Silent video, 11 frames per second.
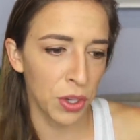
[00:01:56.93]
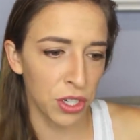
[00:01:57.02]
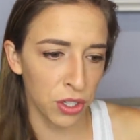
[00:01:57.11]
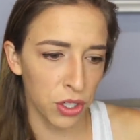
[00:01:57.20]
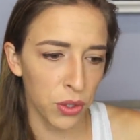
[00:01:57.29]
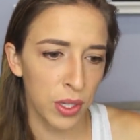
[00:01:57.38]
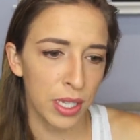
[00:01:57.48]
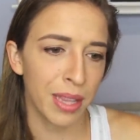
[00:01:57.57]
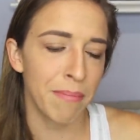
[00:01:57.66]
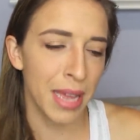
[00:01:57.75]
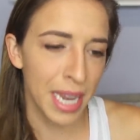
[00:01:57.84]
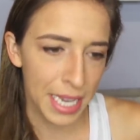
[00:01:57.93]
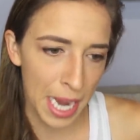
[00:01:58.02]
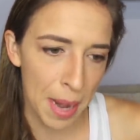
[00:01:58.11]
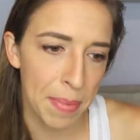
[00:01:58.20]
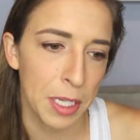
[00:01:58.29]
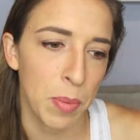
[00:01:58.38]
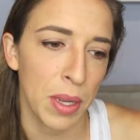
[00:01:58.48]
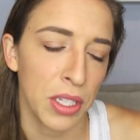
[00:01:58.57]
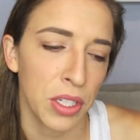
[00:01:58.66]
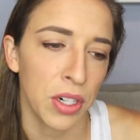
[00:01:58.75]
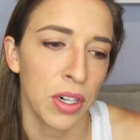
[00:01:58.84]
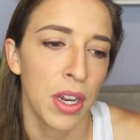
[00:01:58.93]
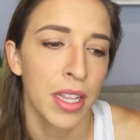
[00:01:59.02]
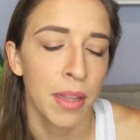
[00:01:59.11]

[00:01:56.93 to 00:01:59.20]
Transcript: which included the mini tape dispenser,